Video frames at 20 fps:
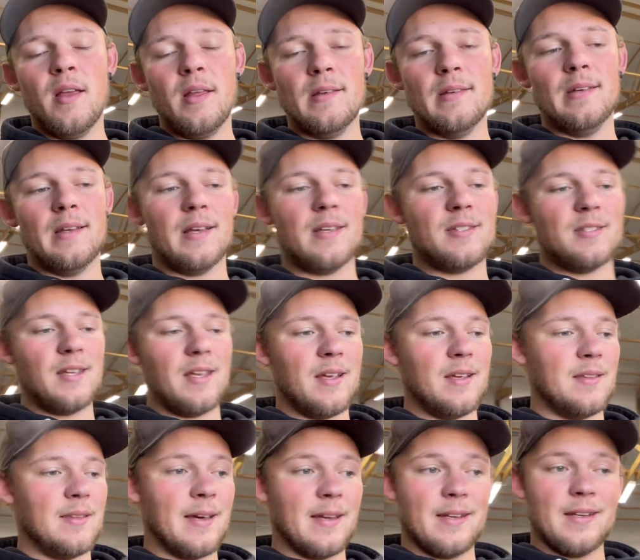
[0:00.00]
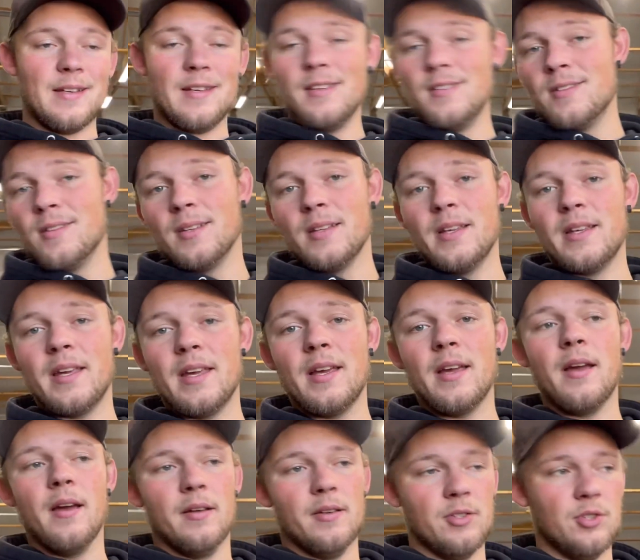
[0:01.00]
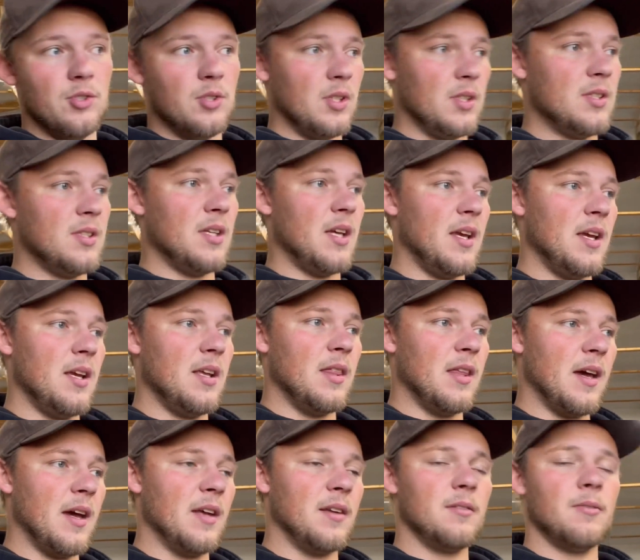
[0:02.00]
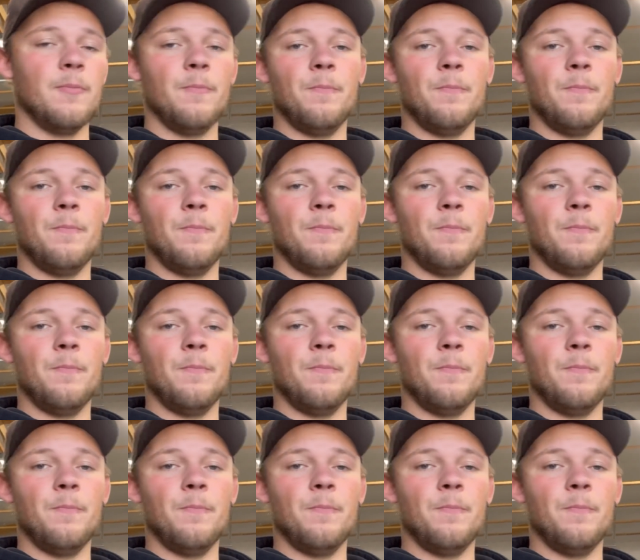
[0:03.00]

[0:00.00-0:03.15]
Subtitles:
Not saying that it is leaking, just saying that